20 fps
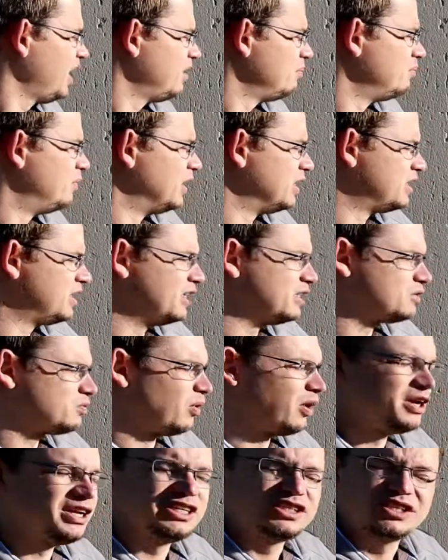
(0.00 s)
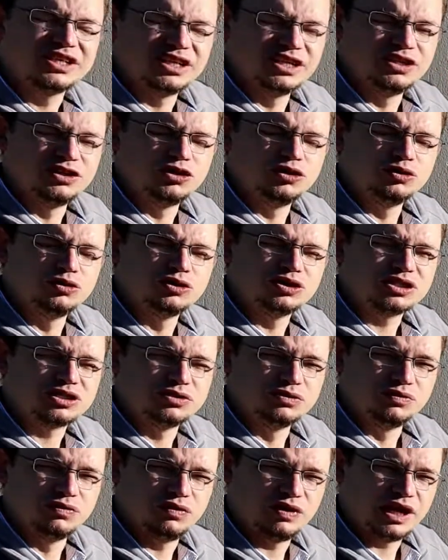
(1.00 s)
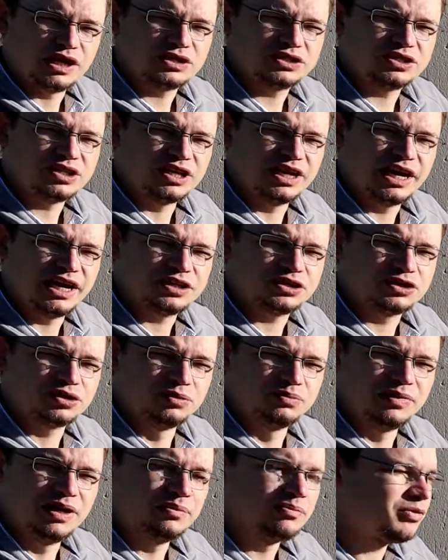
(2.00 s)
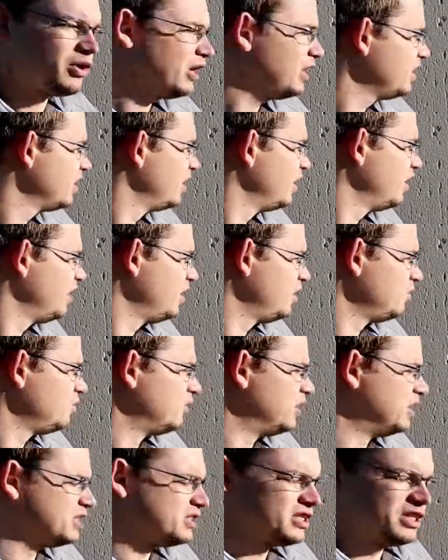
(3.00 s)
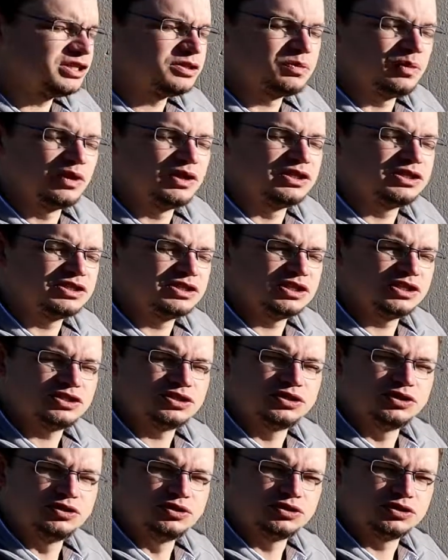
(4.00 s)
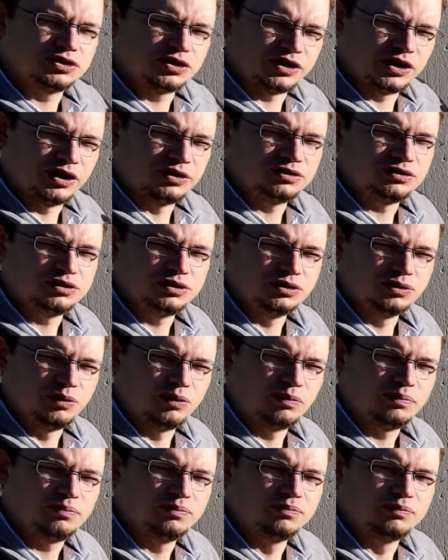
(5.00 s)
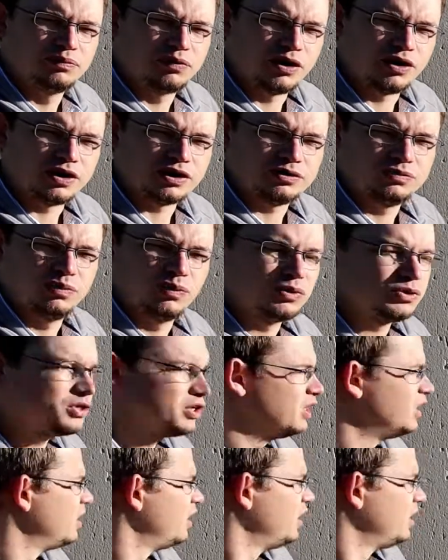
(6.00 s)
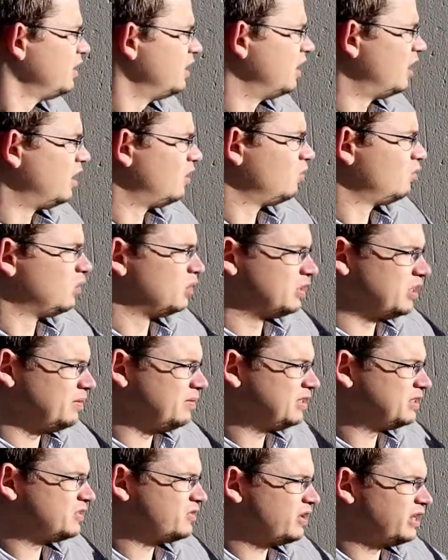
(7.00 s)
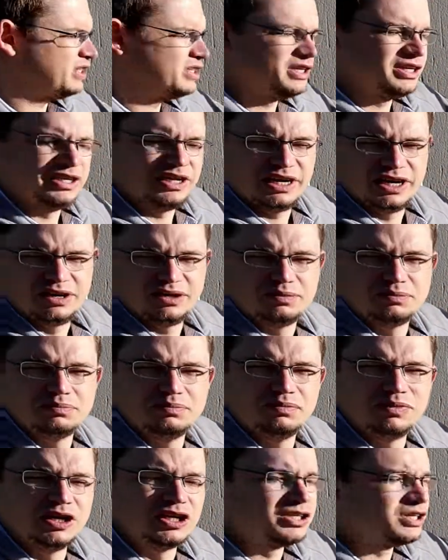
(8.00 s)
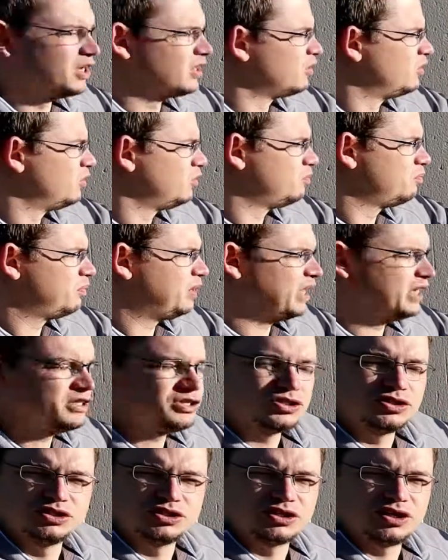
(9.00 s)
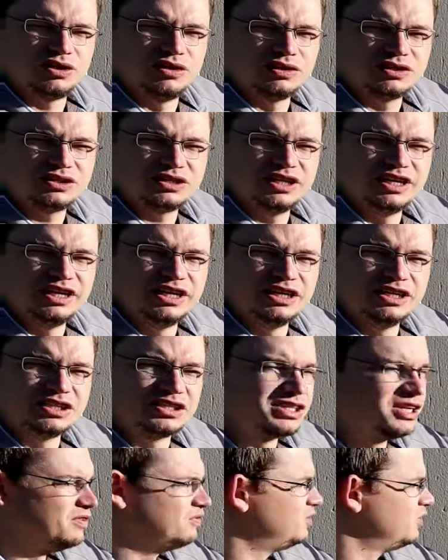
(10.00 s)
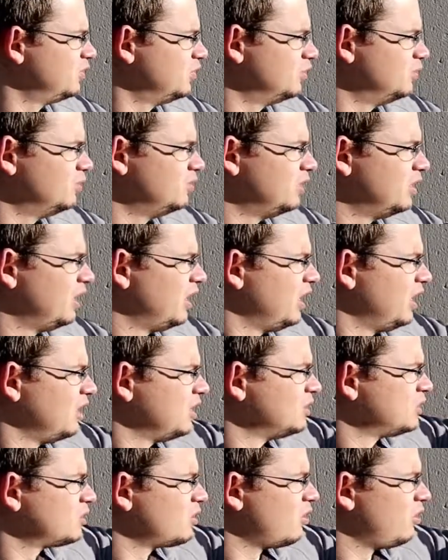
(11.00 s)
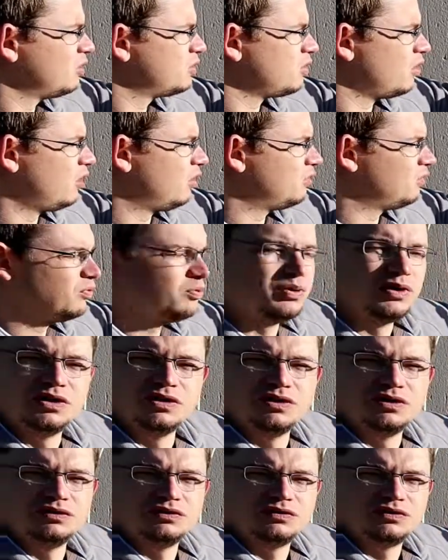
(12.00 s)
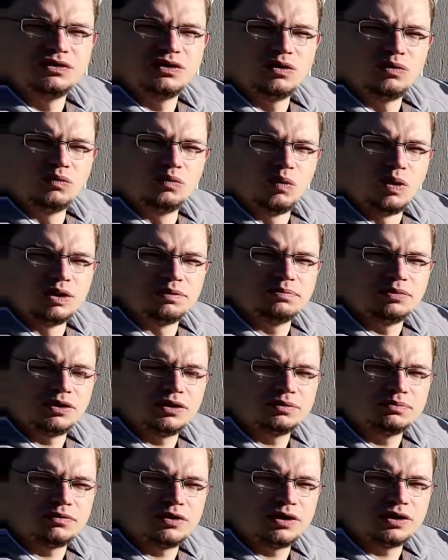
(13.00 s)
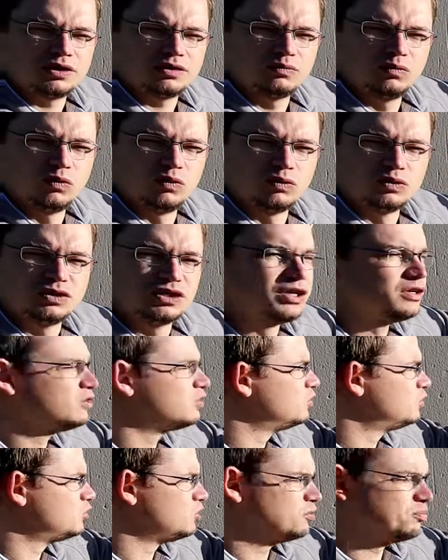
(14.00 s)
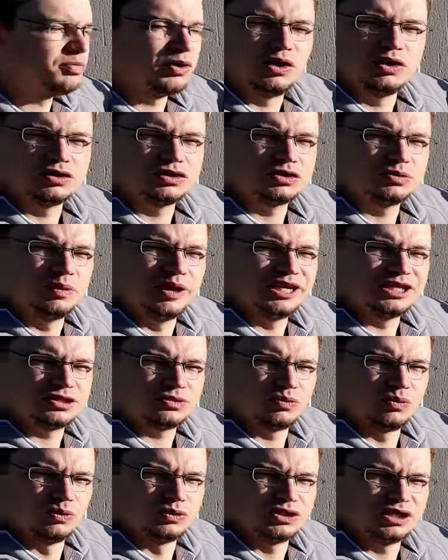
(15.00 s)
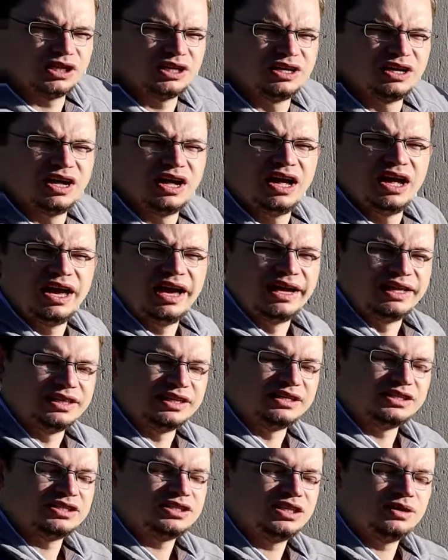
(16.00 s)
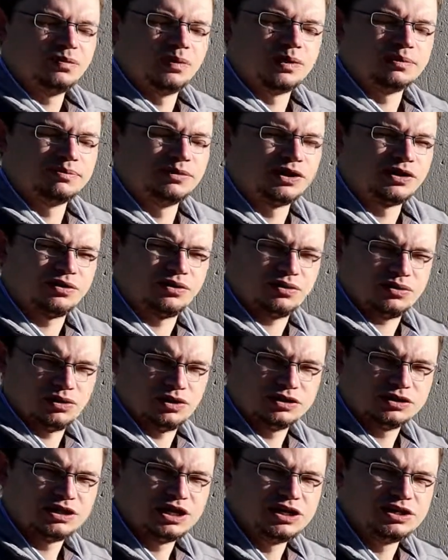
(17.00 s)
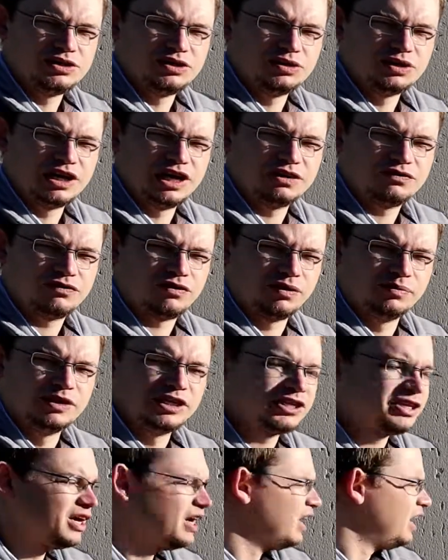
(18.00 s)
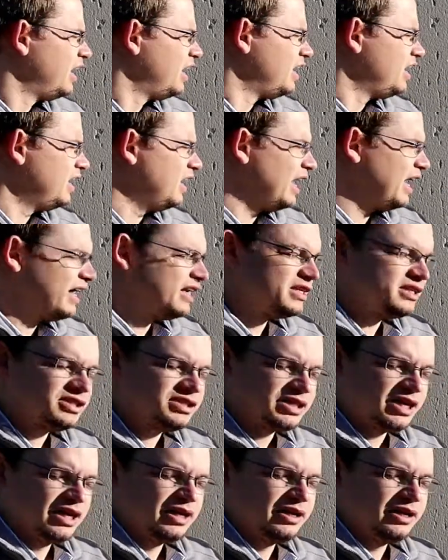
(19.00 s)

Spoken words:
But this one is then used to flush the actual membrane, whereas this one is just used to go to your product water. Now we'll demonstrate it now, but a good place to start is if you start off with 1 part product water to 2 parts wastewater, and then see what mineral content you get from it. As